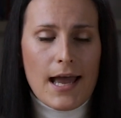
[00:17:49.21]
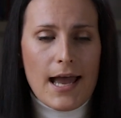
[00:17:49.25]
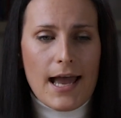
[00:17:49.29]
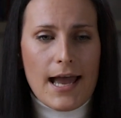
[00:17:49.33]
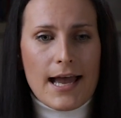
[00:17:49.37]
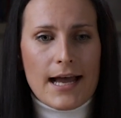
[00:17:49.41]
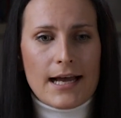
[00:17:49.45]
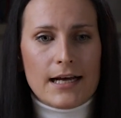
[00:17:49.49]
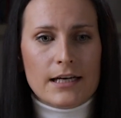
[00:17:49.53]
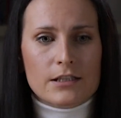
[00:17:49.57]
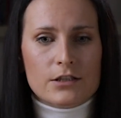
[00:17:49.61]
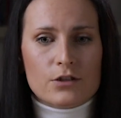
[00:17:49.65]

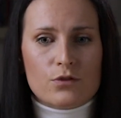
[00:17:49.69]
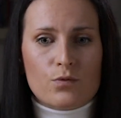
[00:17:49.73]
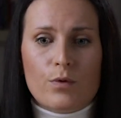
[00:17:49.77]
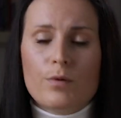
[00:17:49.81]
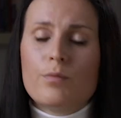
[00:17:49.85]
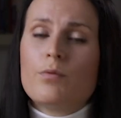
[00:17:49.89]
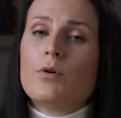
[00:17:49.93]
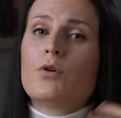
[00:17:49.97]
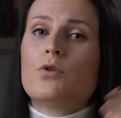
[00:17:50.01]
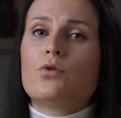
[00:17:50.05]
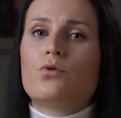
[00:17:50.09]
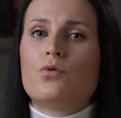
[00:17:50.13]
and we
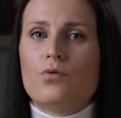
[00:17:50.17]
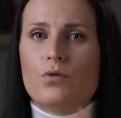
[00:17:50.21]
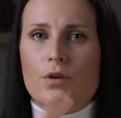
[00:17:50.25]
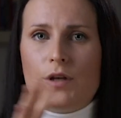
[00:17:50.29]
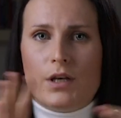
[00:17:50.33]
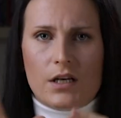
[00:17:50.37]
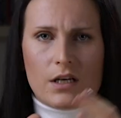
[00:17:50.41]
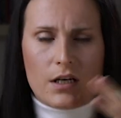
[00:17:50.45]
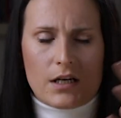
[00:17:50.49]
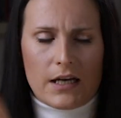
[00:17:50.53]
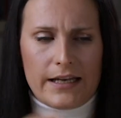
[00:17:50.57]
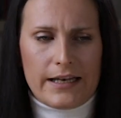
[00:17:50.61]
were
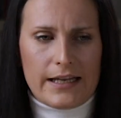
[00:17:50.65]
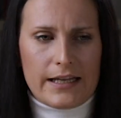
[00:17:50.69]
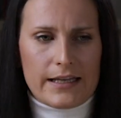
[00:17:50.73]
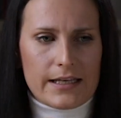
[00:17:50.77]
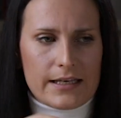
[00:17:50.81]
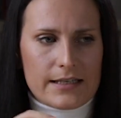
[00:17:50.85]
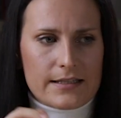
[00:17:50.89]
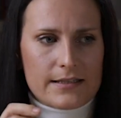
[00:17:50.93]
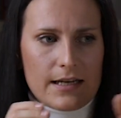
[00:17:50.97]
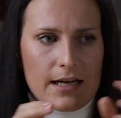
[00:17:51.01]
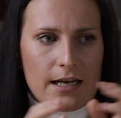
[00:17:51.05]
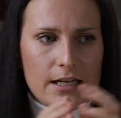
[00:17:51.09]
doing
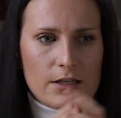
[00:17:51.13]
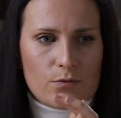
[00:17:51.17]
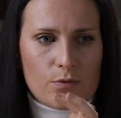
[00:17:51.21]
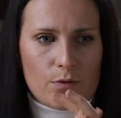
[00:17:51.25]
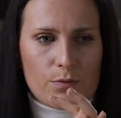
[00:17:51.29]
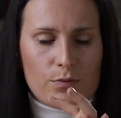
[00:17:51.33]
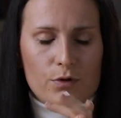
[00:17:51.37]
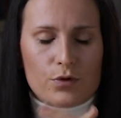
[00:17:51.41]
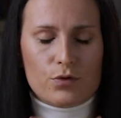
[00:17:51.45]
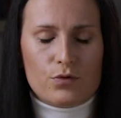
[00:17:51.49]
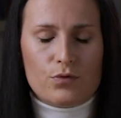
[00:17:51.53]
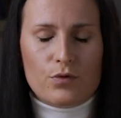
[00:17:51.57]
kinetic sand, we
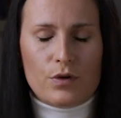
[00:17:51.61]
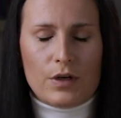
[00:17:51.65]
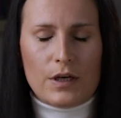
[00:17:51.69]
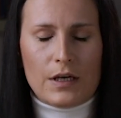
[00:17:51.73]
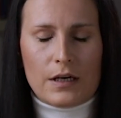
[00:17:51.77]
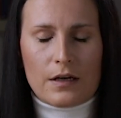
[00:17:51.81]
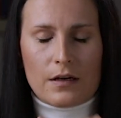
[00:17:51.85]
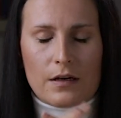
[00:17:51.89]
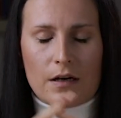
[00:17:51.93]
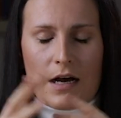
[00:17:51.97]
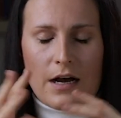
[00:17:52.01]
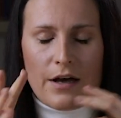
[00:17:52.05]
were
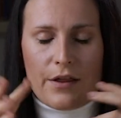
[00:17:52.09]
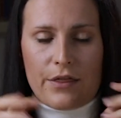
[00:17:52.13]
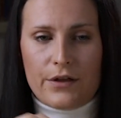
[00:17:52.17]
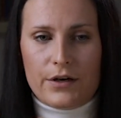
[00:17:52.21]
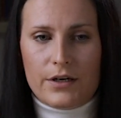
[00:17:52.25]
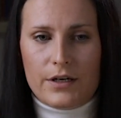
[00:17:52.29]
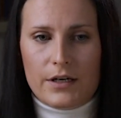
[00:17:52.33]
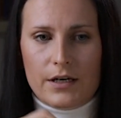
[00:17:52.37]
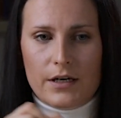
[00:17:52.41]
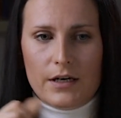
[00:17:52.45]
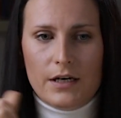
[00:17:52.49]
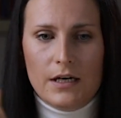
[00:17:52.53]
doing
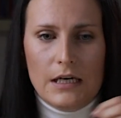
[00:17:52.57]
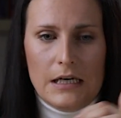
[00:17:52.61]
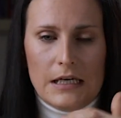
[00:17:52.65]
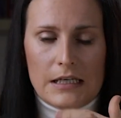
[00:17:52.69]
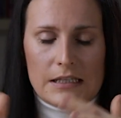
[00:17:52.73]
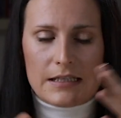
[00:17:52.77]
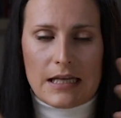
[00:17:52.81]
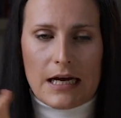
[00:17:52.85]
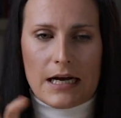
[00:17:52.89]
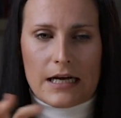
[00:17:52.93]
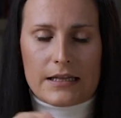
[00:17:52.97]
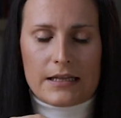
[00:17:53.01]
other
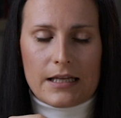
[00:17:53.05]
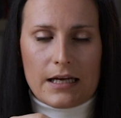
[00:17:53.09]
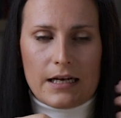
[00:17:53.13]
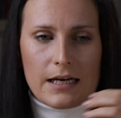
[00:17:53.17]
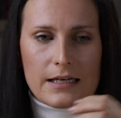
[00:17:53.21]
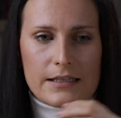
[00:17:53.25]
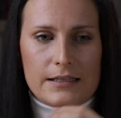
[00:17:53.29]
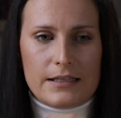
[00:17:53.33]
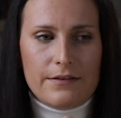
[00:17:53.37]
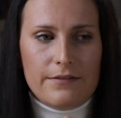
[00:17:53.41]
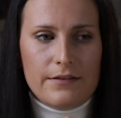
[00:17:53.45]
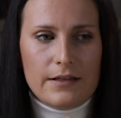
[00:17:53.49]
tactile
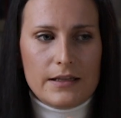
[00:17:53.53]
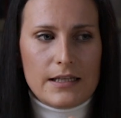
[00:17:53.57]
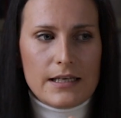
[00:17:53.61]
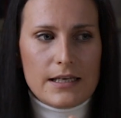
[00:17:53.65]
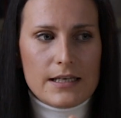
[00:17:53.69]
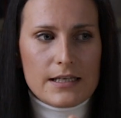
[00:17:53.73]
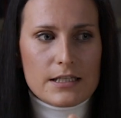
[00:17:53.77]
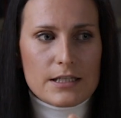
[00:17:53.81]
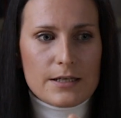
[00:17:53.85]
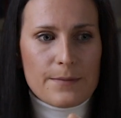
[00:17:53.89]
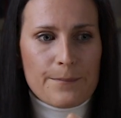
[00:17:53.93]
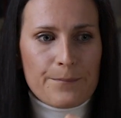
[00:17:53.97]

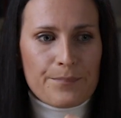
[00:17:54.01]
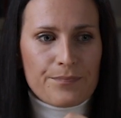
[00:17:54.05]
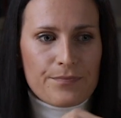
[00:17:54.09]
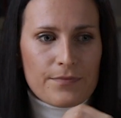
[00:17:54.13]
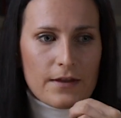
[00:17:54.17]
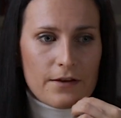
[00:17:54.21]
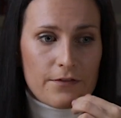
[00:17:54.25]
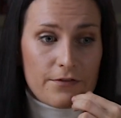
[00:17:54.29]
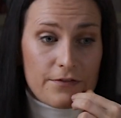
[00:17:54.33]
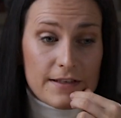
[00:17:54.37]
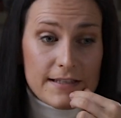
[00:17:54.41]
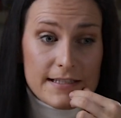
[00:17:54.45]
activities,
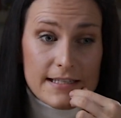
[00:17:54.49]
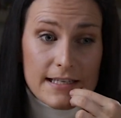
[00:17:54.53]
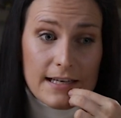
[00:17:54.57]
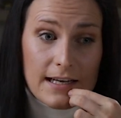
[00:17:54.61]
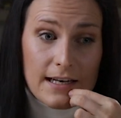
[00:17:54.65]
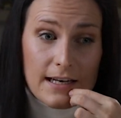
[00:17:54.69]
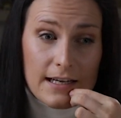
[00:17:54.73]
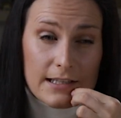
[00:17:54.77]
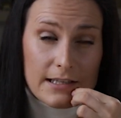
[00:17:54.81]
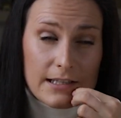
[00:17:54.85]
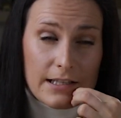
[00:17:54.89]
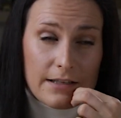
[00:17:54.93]

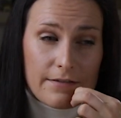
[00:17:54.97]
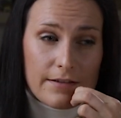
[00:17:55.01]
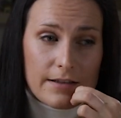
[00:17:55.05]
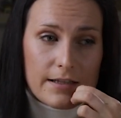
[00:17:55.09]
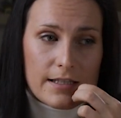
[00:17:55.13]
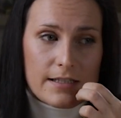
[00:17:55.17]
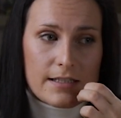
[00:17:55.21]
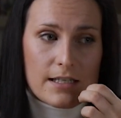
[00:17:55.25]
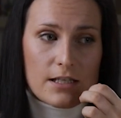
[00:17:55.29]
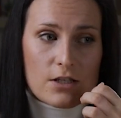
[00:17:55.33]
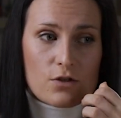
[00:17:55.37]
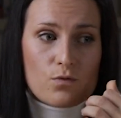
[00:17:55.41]
physical
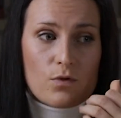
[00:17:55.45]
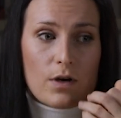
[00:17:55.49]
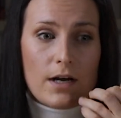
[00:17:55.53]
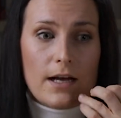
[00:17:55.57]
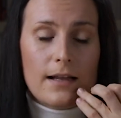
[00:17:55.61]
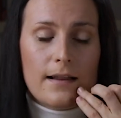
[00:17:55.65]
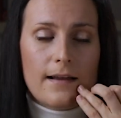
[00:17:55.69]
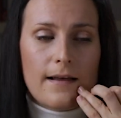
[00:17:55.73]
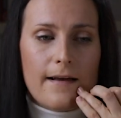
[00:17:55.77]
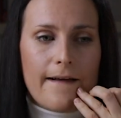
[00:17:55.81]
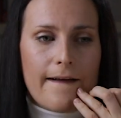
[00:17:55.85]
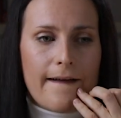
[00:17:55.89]
activities as
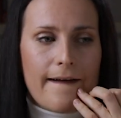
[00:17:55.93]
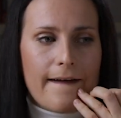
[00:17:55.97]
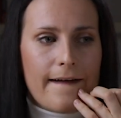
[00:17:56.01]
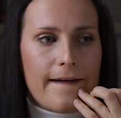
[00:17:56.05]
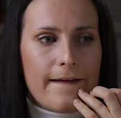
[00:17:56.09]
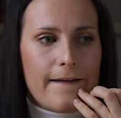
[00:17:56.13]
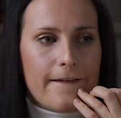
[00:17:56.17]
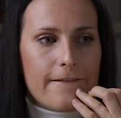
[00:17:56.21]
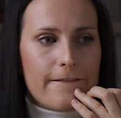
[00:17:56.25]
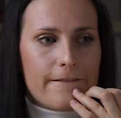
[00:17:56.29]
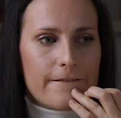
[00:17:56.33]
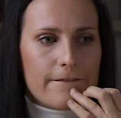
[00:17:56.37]
well,
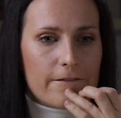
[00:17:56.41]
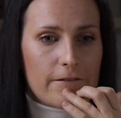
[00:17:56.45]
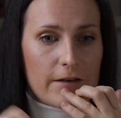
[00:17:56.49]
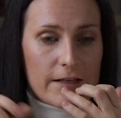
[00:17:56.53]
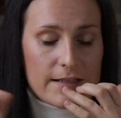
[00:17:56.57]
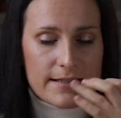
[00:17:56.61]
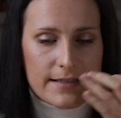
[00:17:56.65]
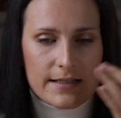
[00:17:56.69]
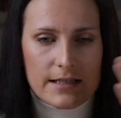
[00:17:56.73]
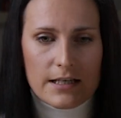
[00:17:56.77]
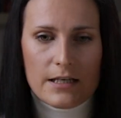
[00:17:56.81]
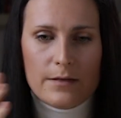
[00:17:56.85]

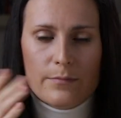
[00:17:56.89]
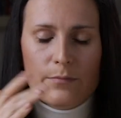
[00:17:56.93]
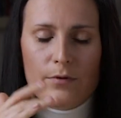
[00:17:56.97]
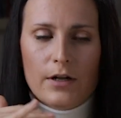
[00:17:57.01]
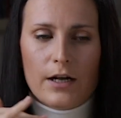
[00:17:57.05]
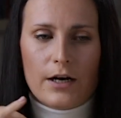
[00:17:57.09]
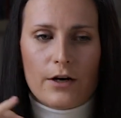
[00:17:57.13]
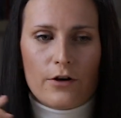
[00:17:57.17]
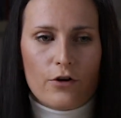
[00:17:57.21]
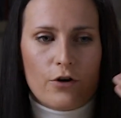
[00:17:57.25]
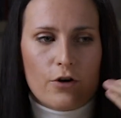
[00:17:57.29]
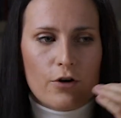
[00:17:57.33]

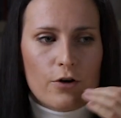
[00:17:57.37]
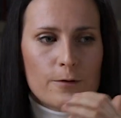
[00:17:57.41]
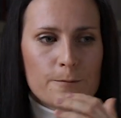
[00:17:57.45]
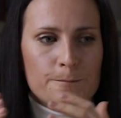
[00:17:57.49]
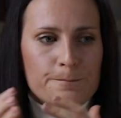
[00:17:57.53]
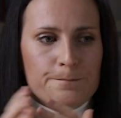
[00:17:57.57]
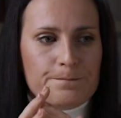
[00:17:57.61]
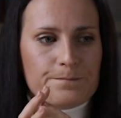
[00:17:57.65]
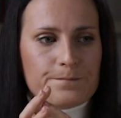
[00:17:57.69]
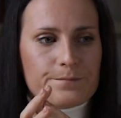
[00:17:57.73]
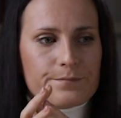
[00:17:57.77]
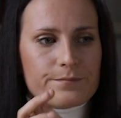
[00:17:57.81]
vestibular,
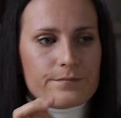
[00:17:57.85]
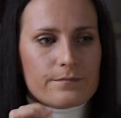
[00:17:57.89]
no.